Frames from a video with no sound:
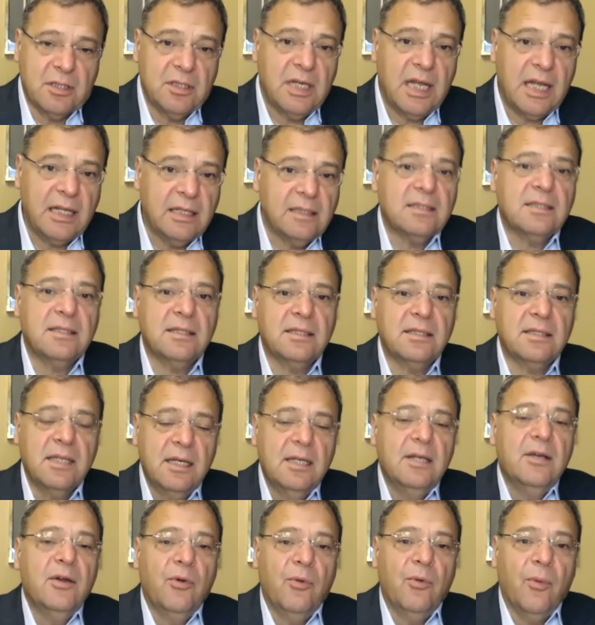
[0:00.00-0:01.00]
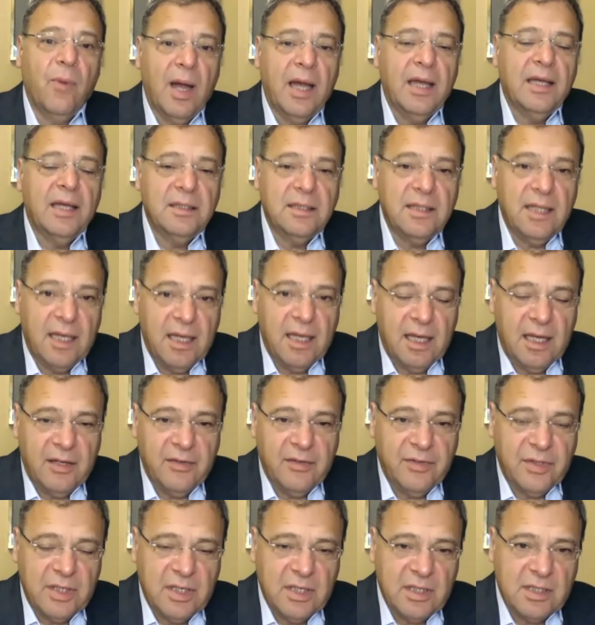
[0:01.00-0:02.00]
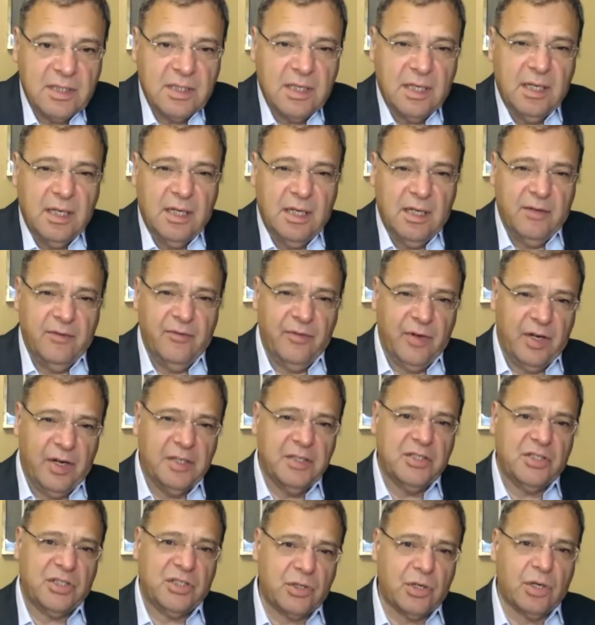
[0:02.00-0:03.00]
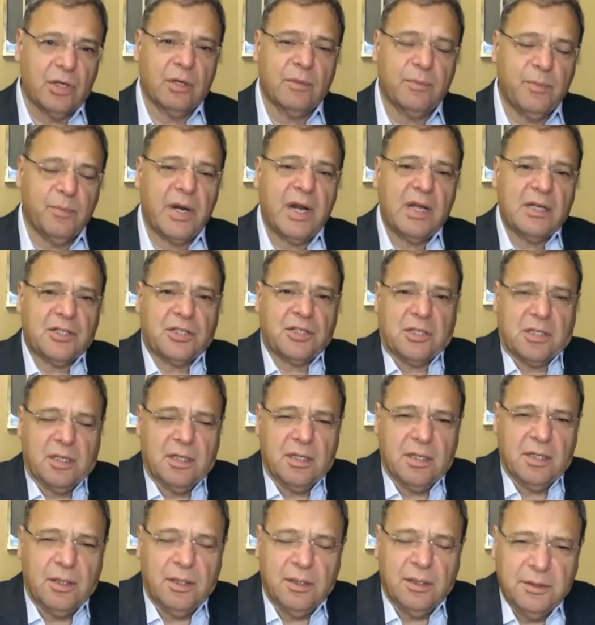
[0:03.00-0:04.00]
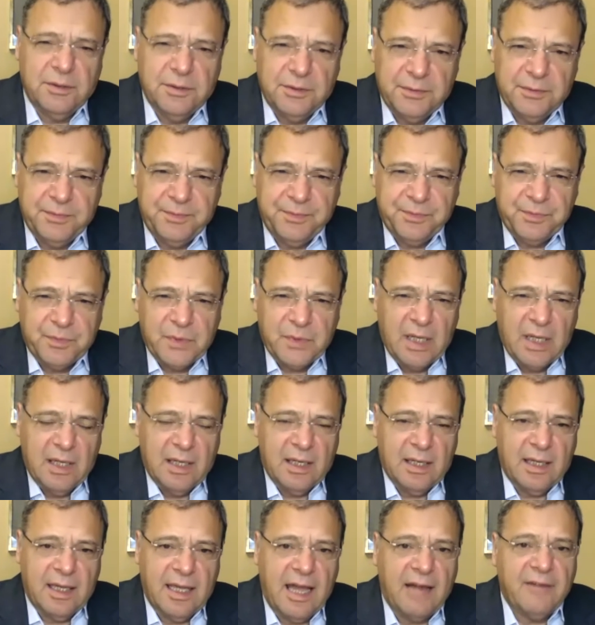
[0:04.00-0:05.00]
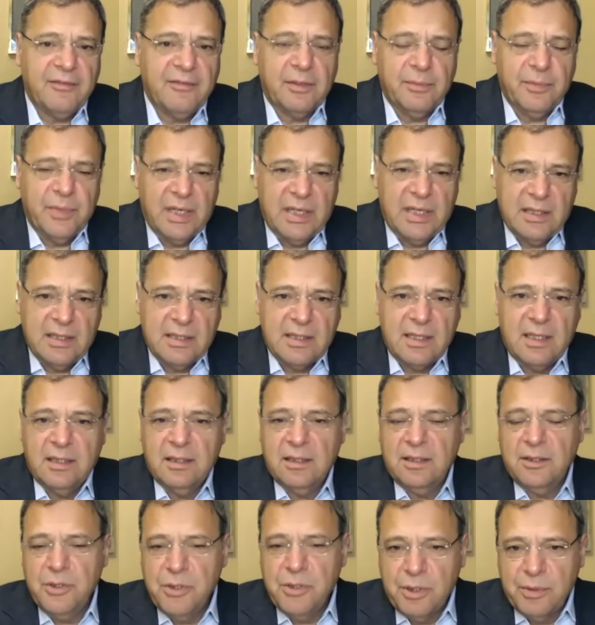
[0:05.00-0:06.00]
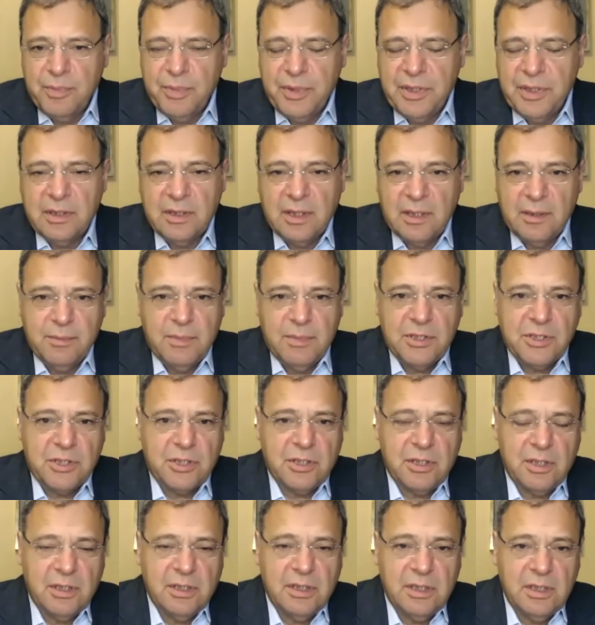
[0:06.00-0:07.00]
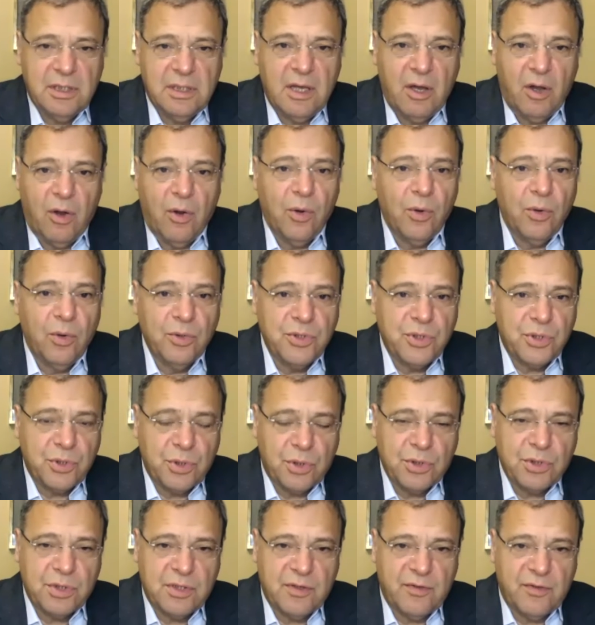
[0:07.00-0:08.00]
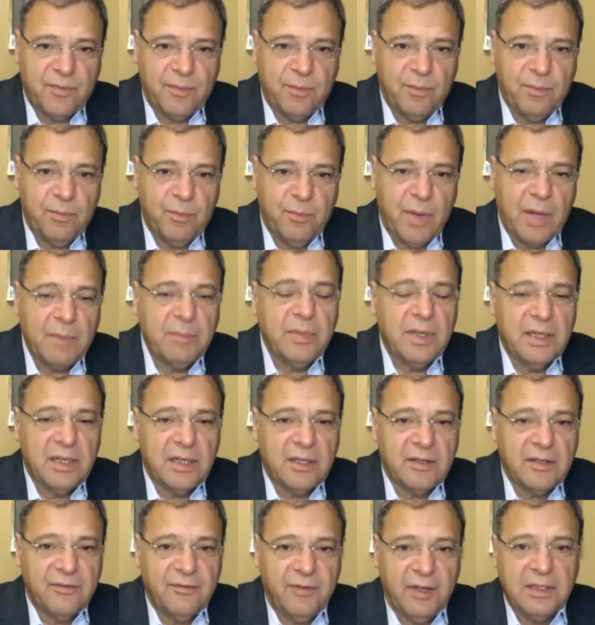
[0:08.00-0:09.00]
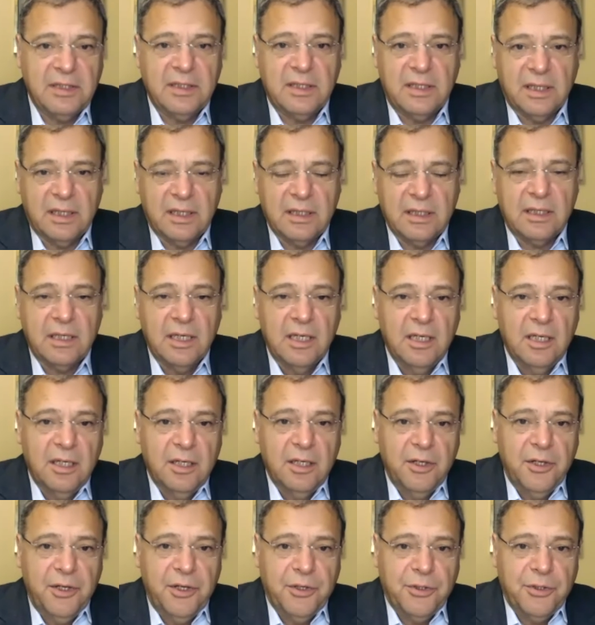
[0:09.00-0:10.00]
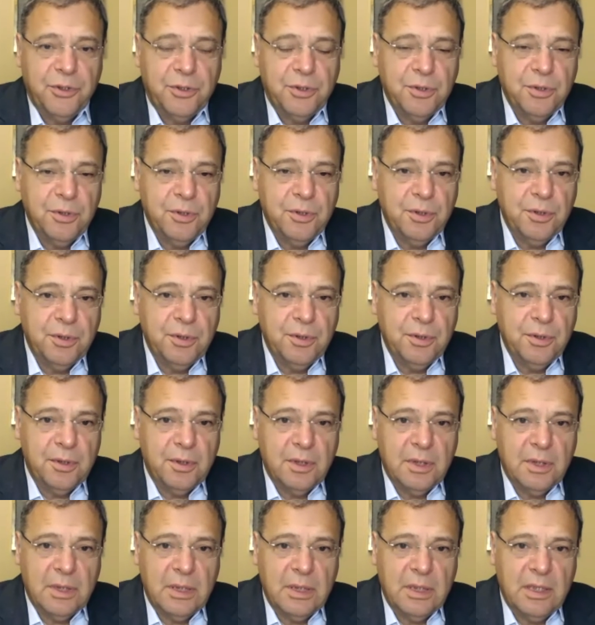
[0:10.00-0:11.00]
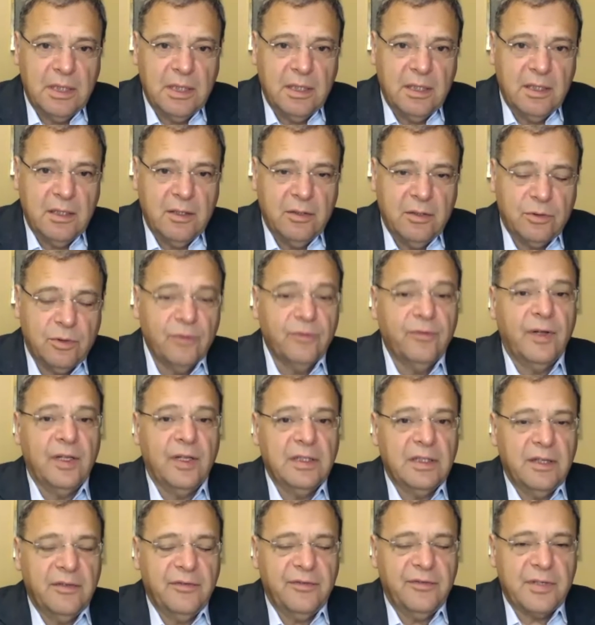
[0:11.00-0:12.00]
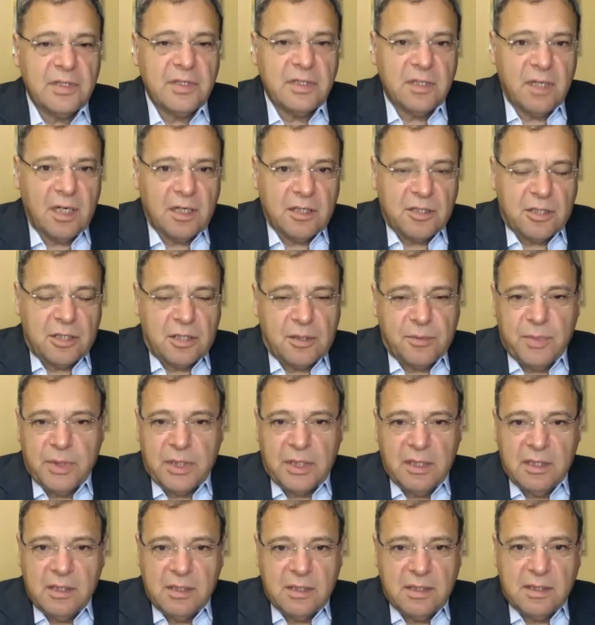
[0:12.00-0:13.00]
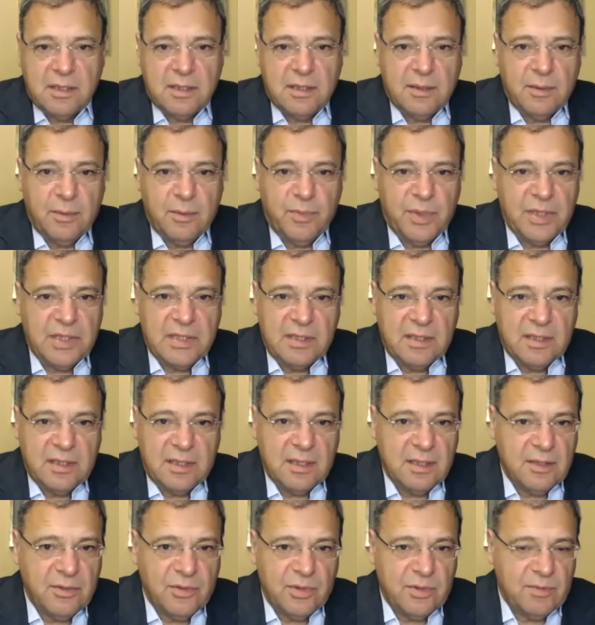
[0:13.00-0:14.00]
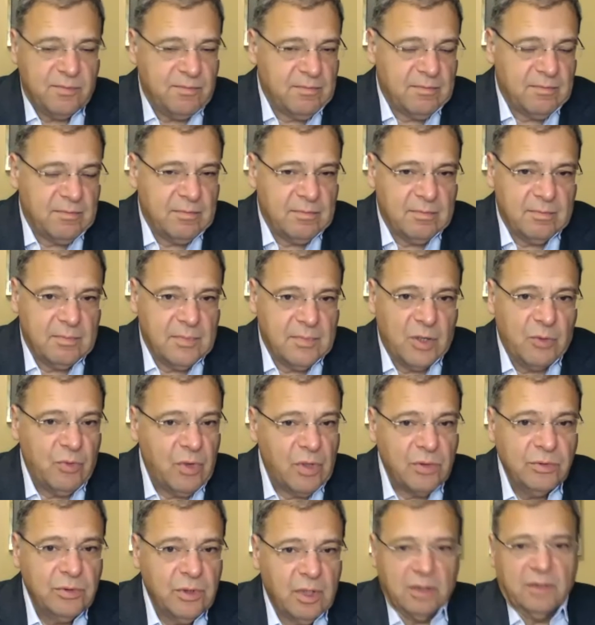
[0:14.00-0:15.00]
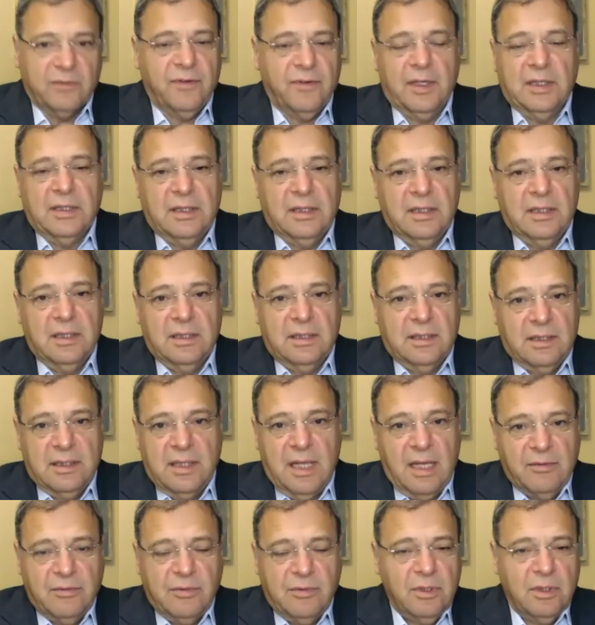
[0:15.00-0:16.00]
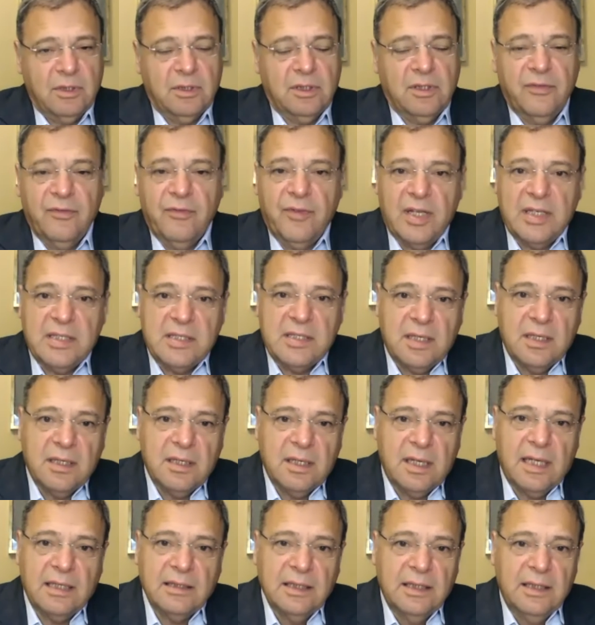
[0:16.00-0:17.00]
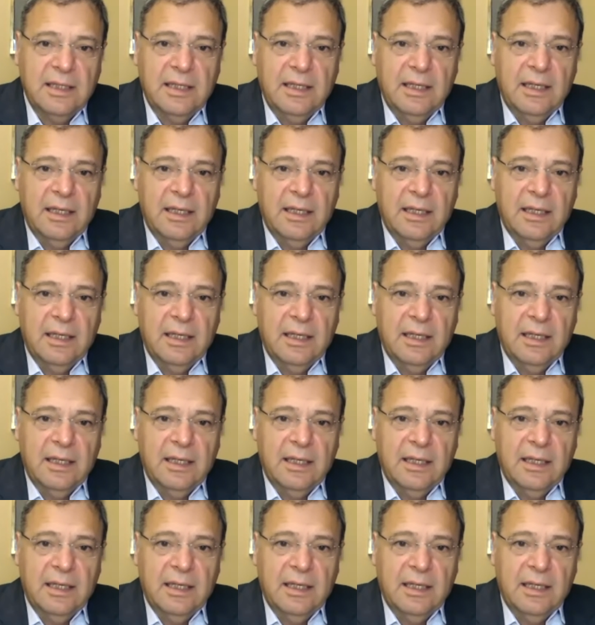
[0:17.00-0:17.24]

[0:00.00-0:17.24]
That's why they have this very strong pressure on governments and European Commission and all sorts of public funding to fund the infrastructure, because businesses will not fund it. They will not invest in that.